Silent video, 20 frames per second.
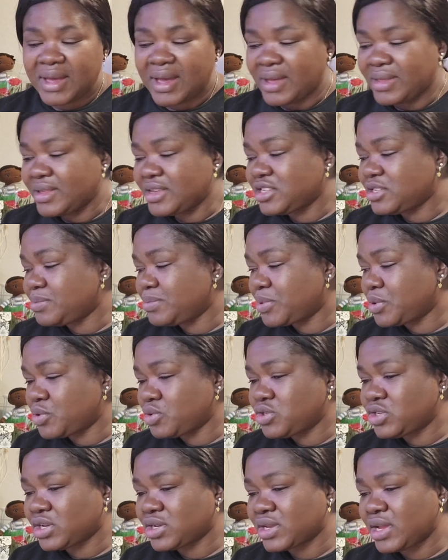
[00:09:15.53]
this
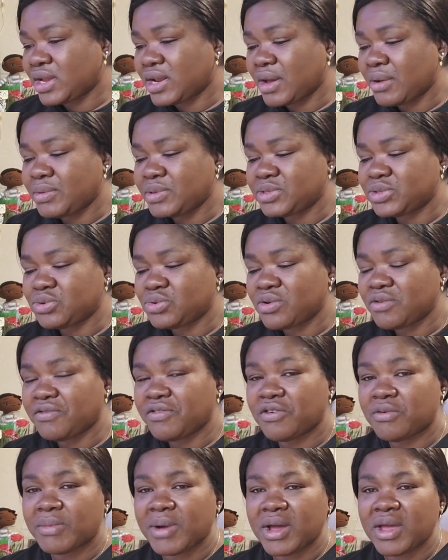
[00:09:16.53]
project that I was doing
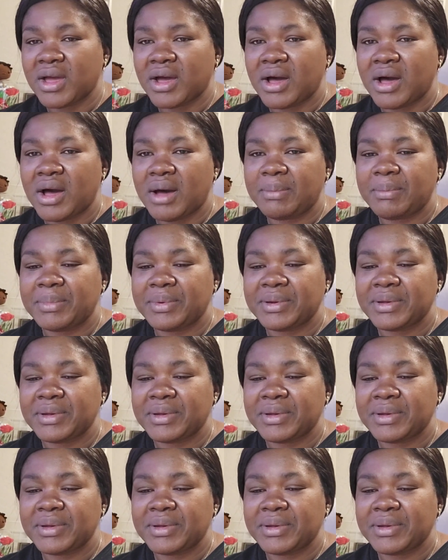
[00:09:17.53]
for my hop